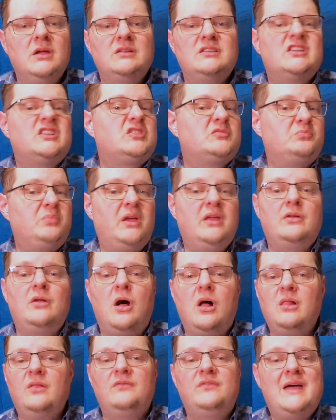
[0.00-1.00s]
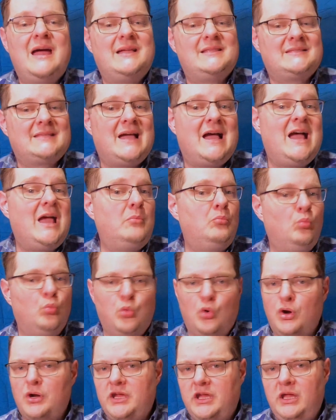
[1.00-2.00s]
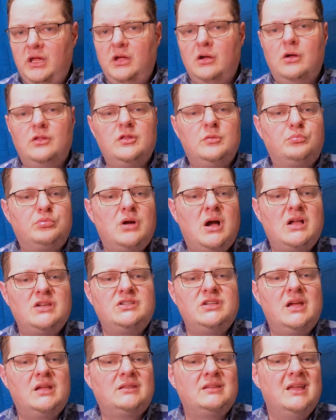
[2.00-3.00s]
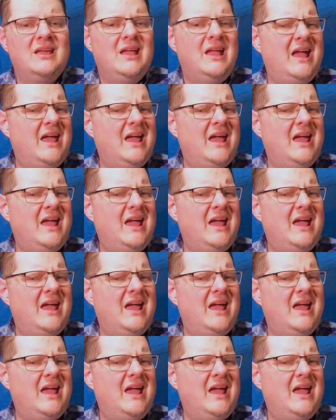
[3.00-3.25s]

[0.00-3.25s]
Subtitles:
to spend all of that time working on the project,